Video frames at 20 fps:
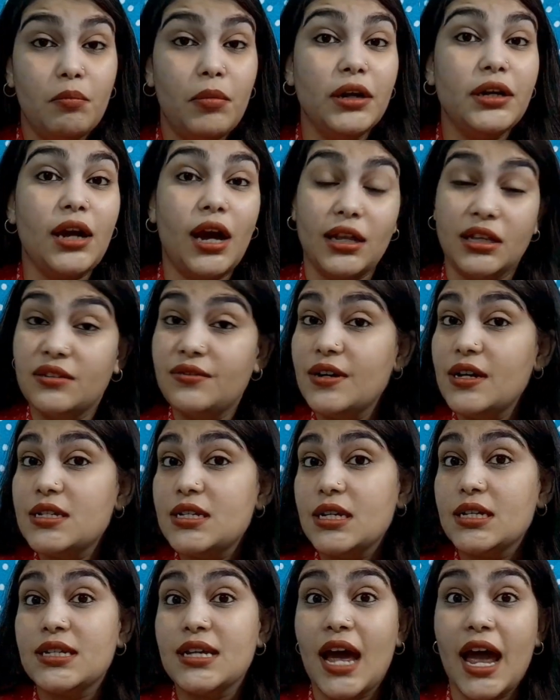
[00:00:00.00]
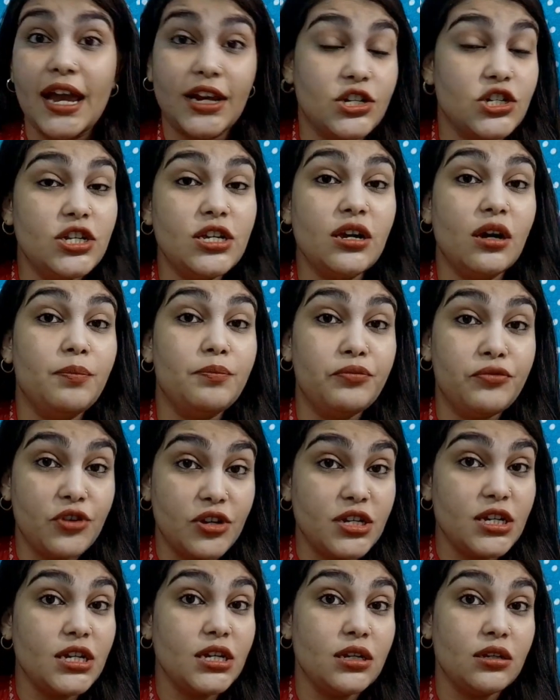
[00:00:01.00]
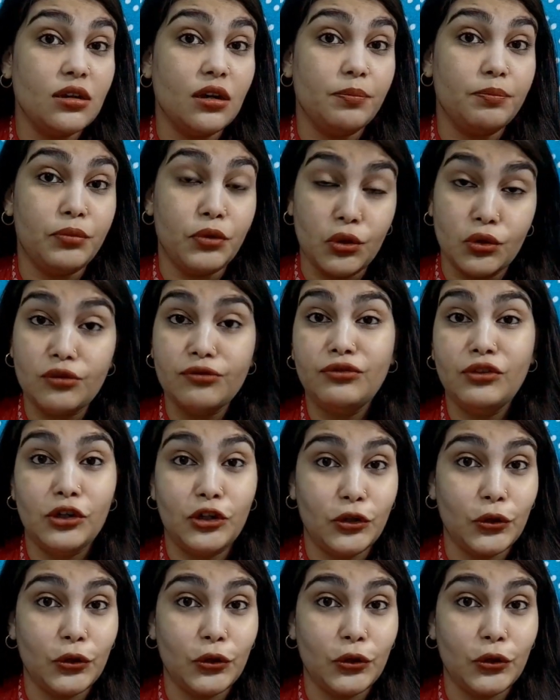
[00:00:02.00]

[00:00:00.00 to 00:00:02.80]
but otherwise it's actually a pretty beautiful